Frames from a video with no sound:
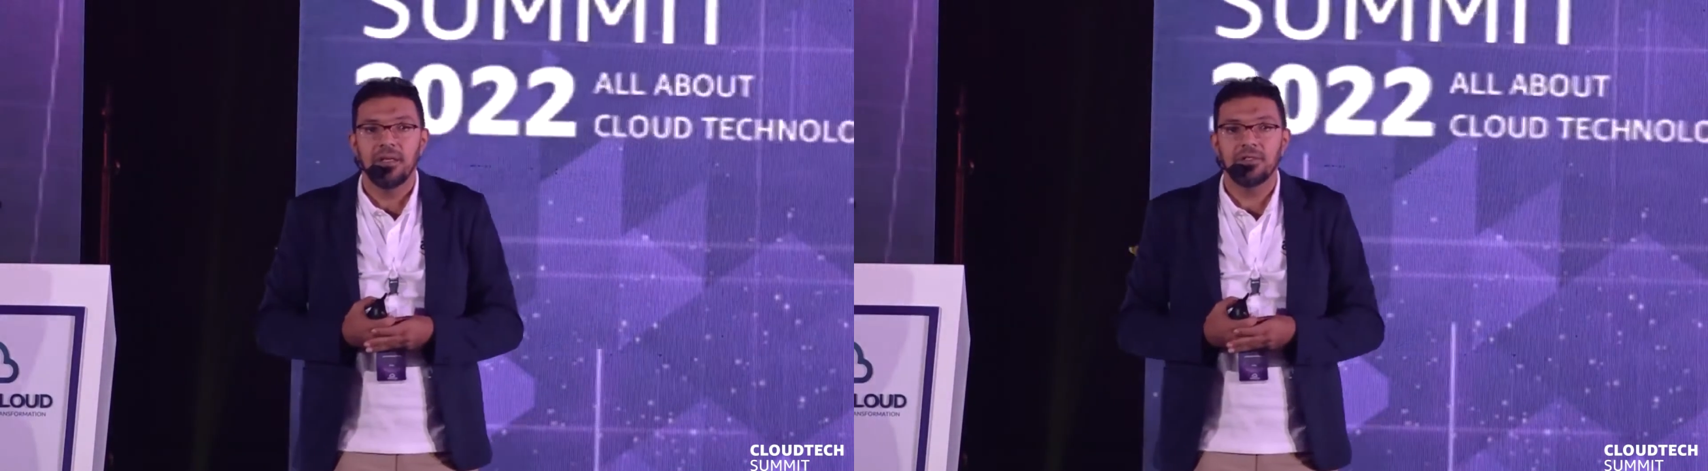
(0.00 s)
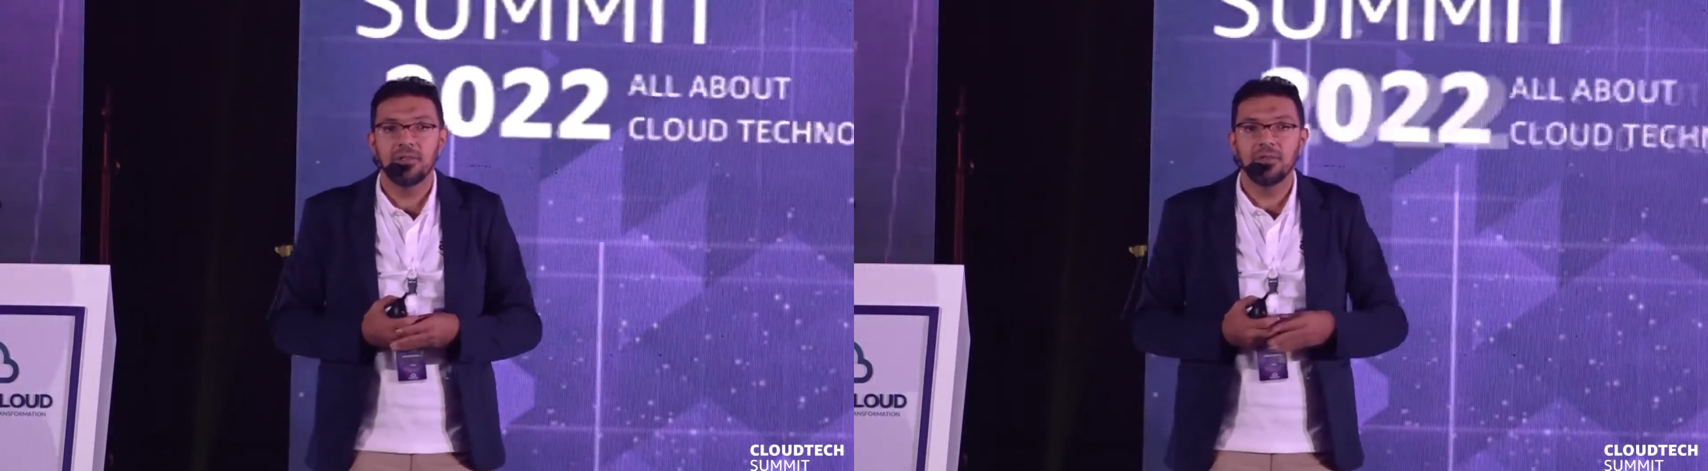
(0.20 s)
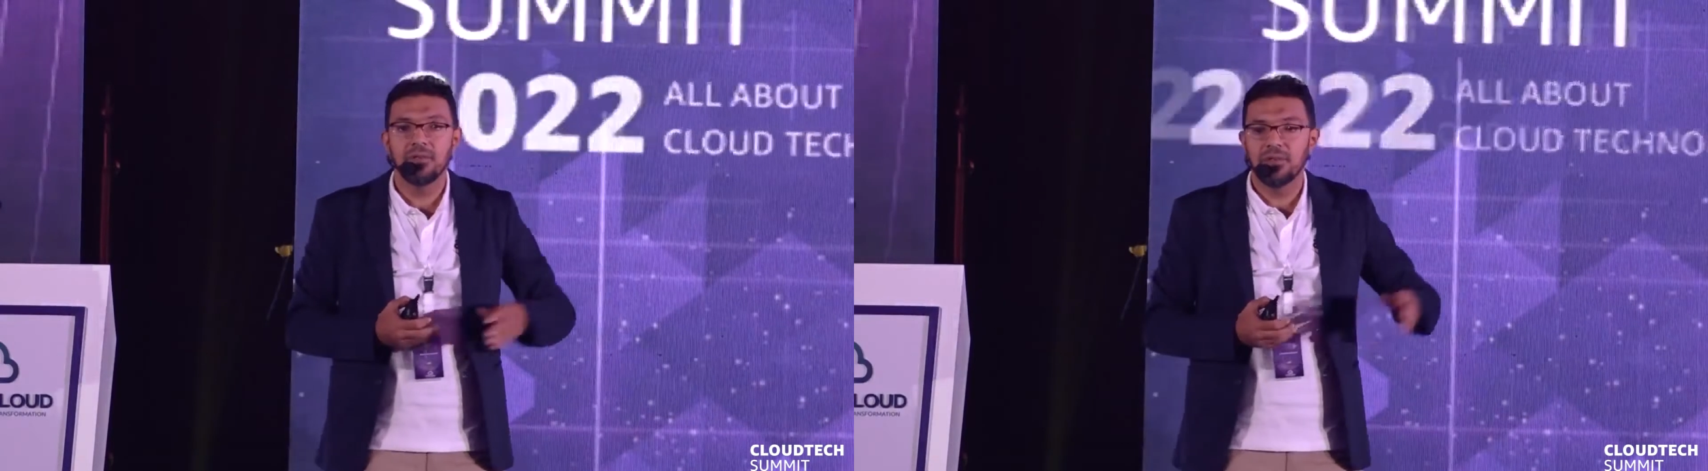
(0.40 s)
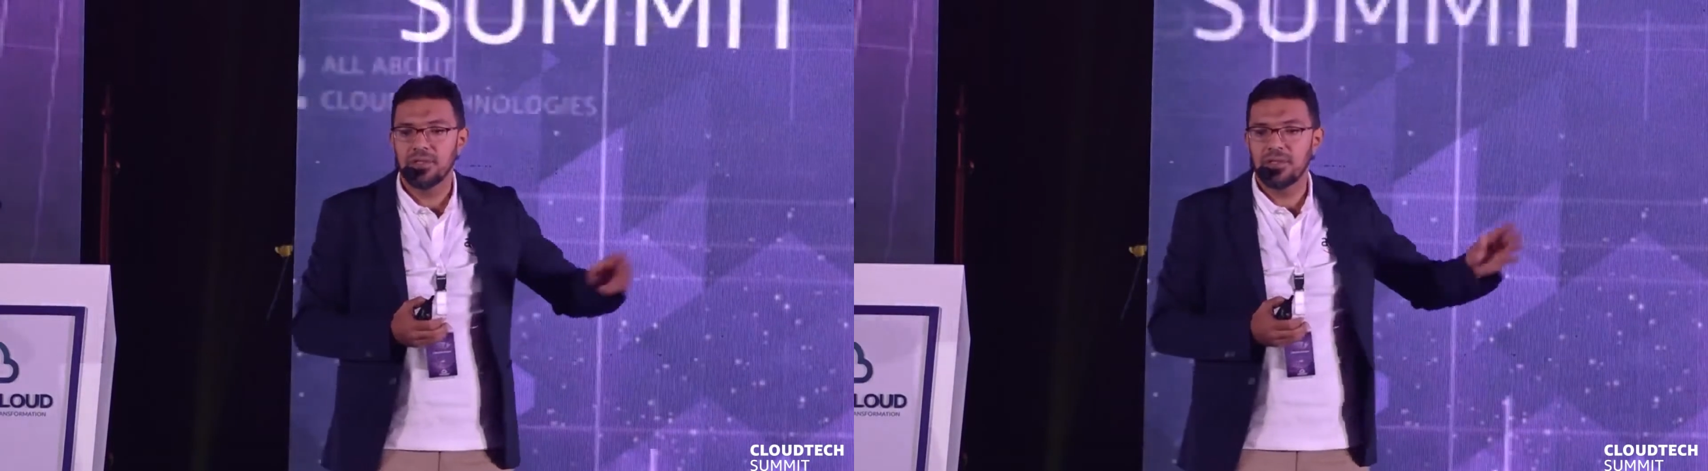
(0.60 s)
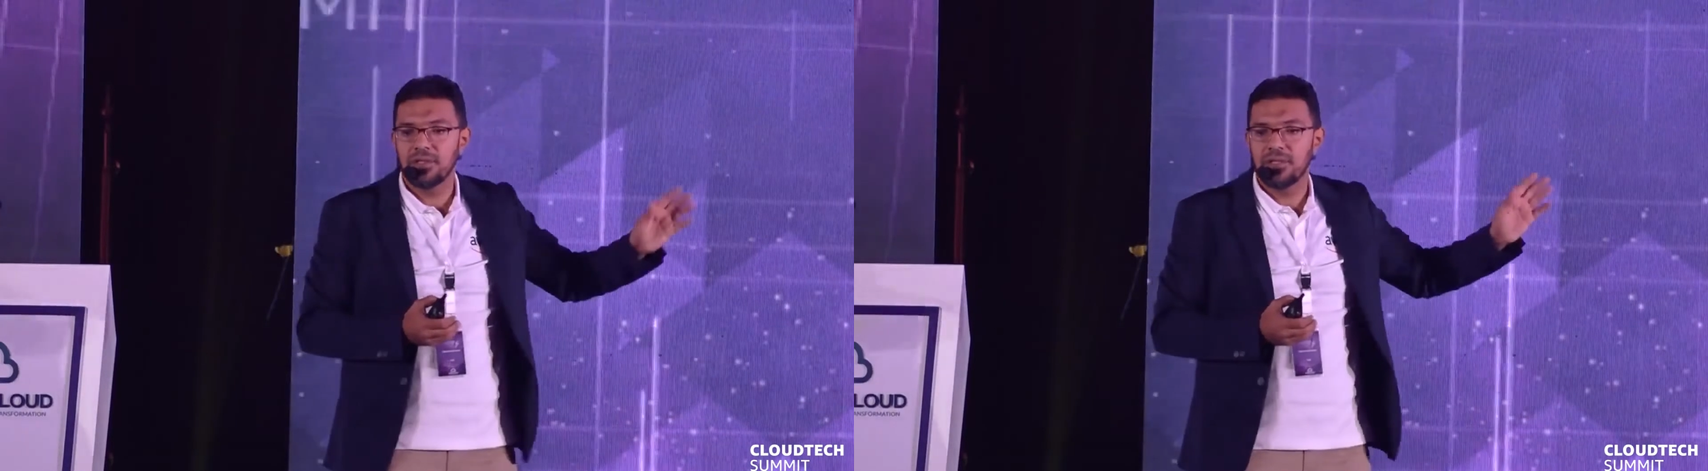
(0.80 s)
So
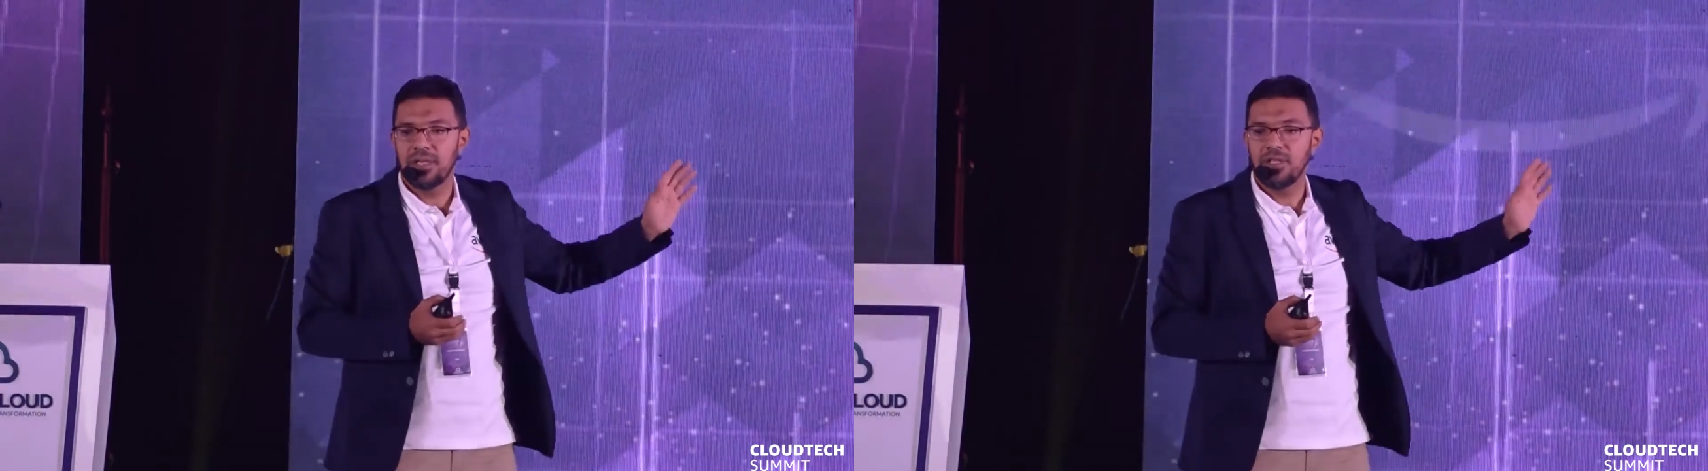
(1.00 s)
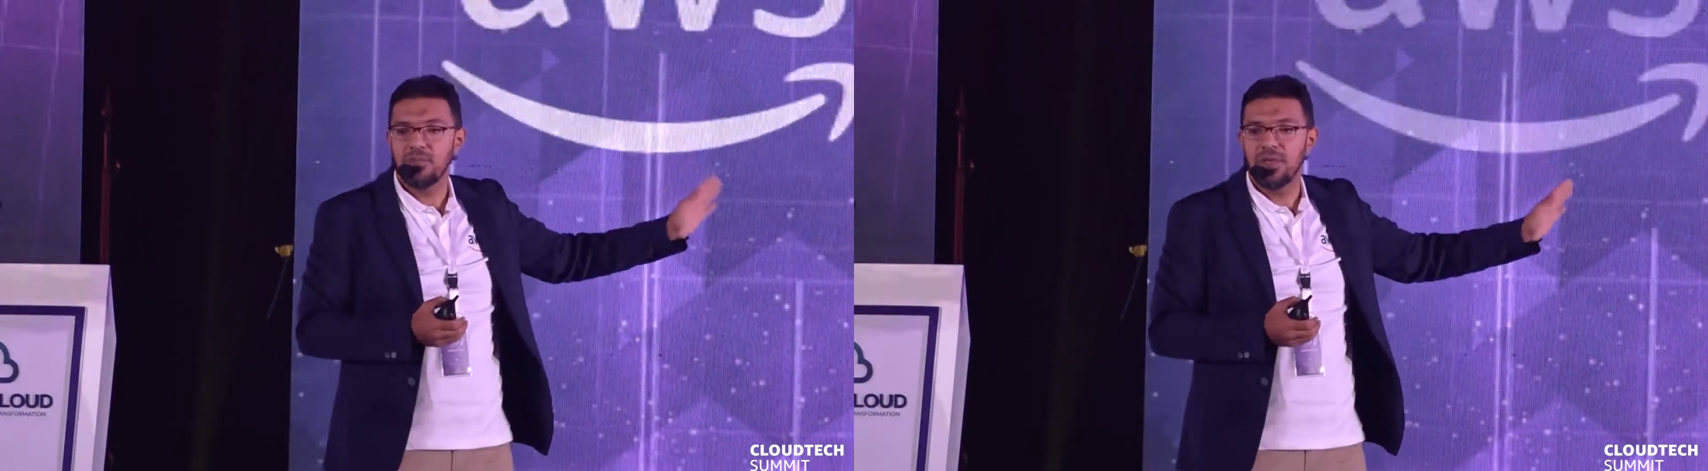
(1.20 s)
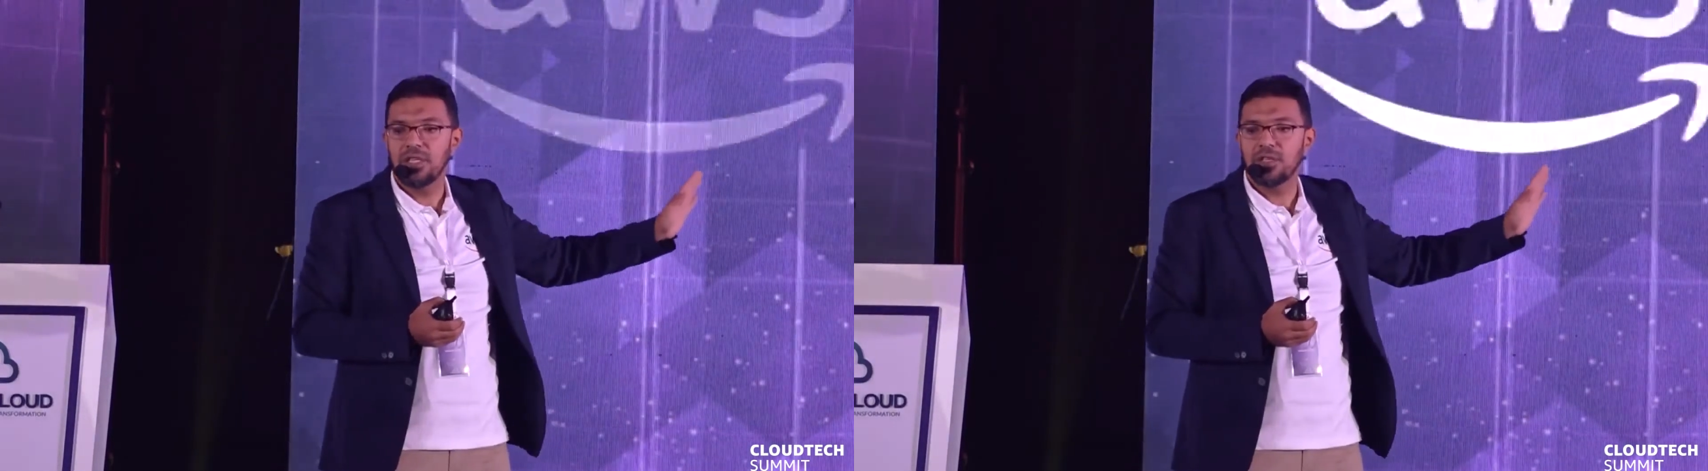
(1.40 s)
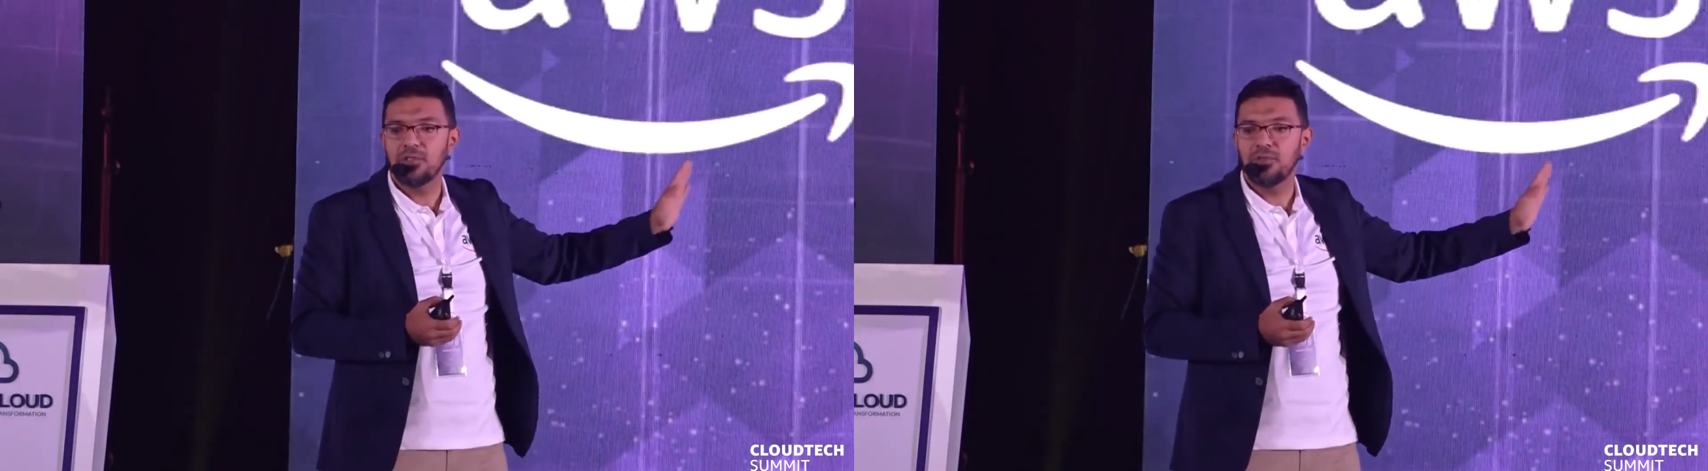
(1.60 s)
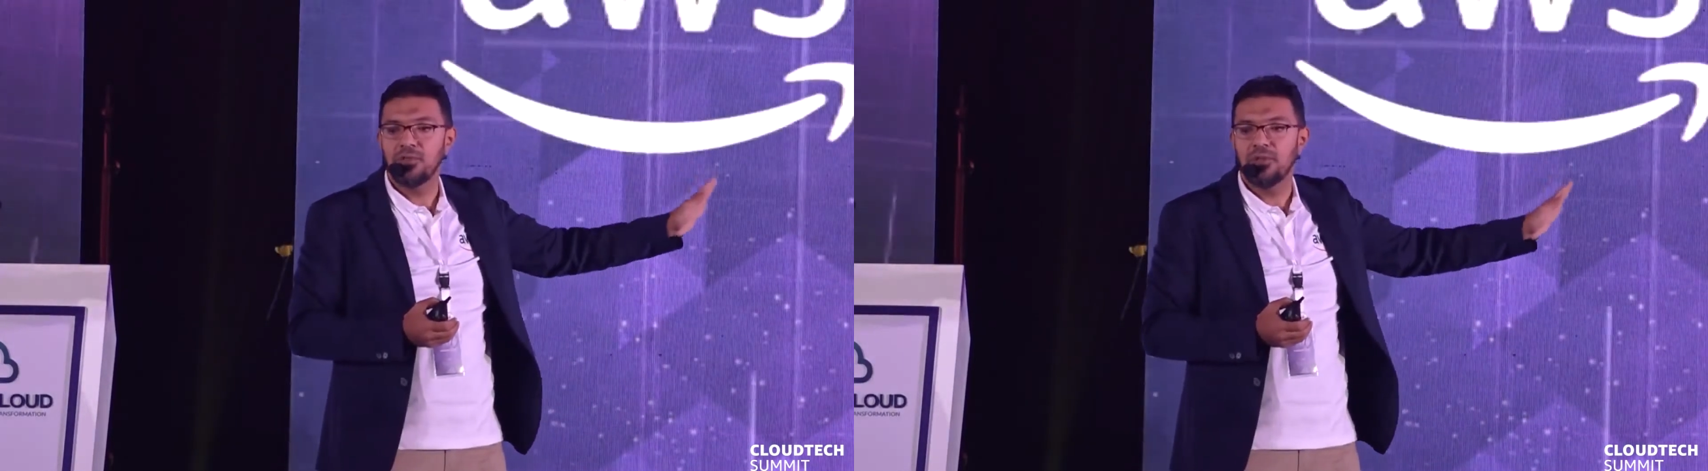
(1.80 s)
Sagemaker
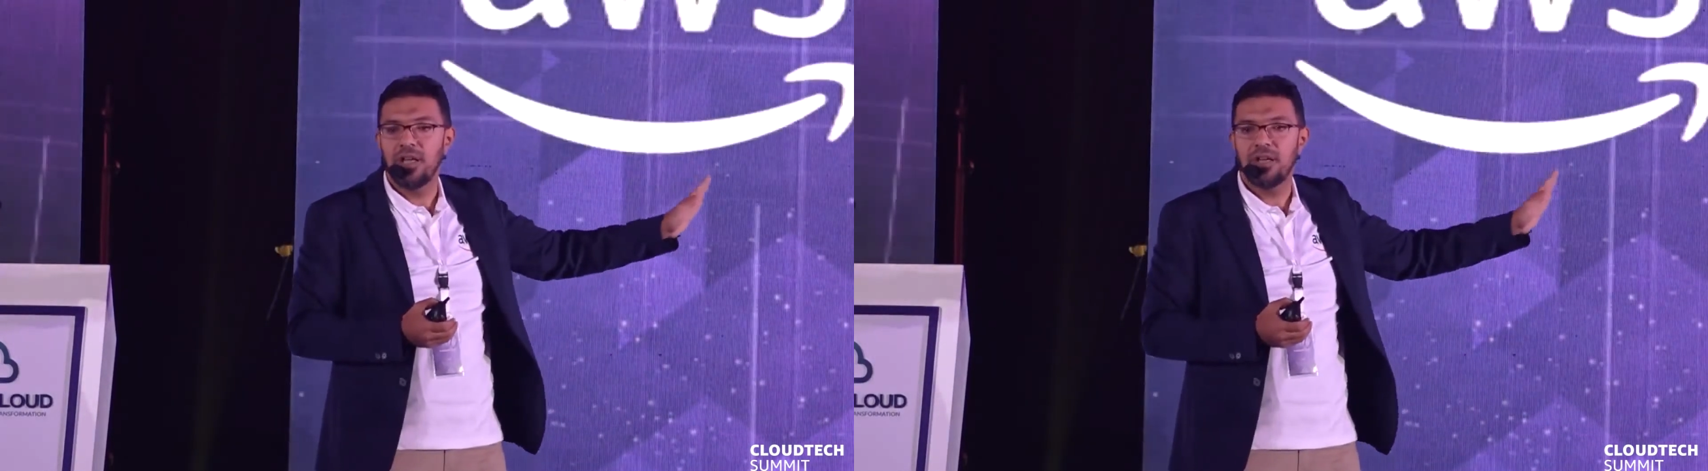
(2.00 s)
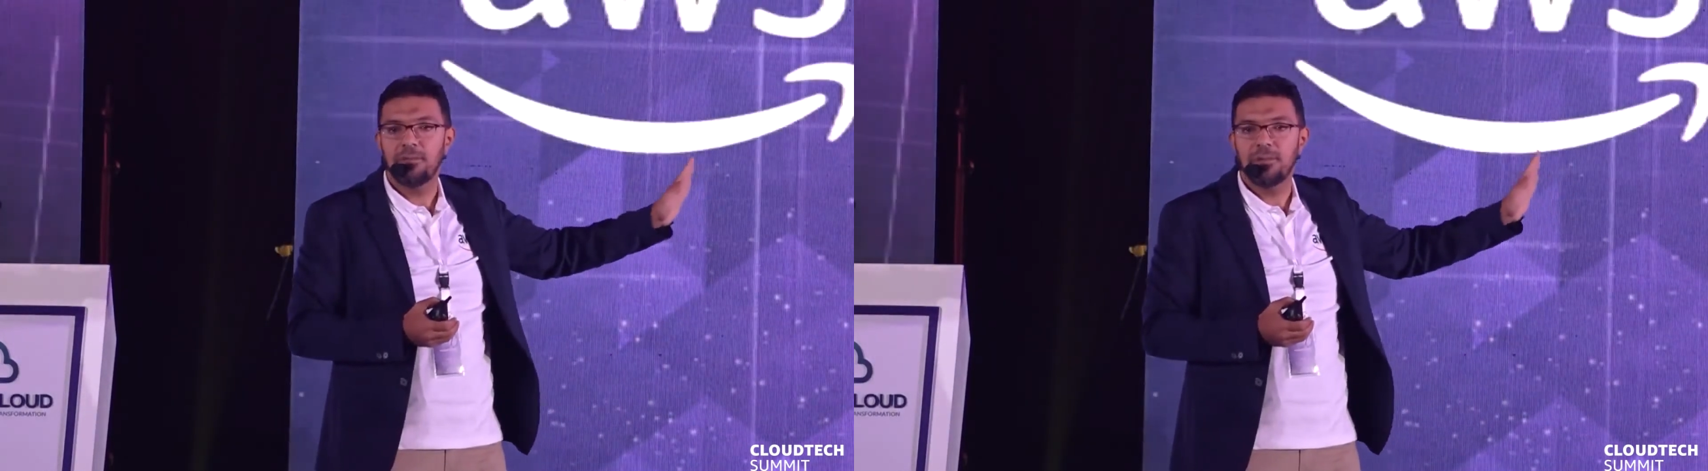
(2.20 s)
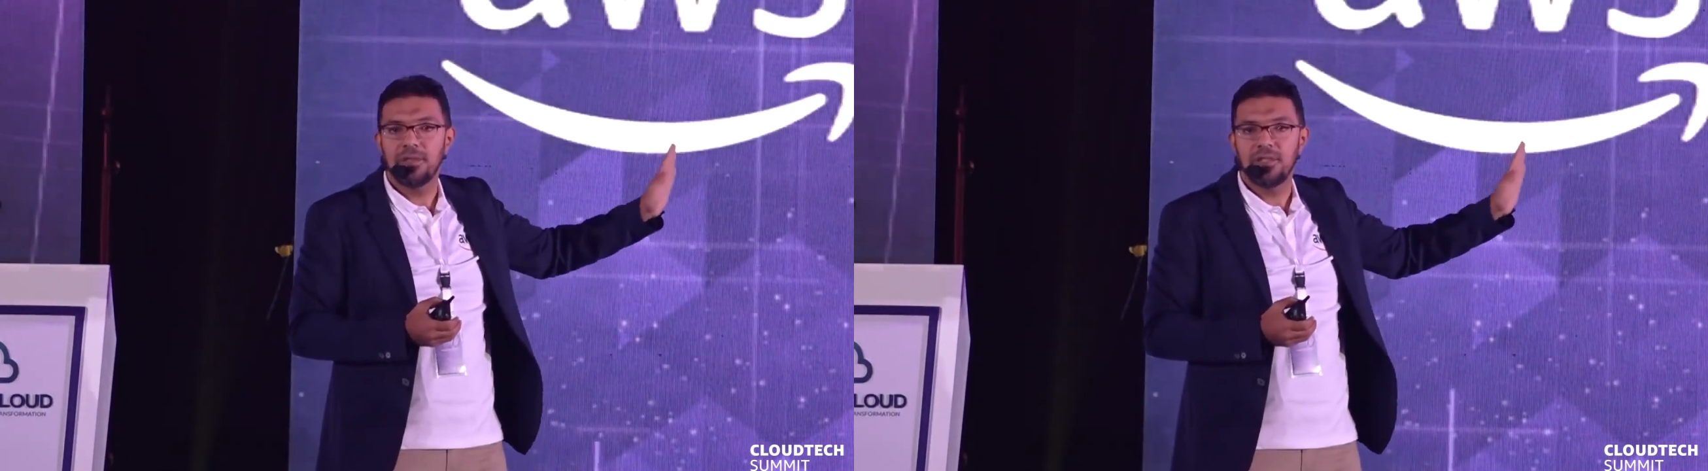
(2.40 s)
Studio Lab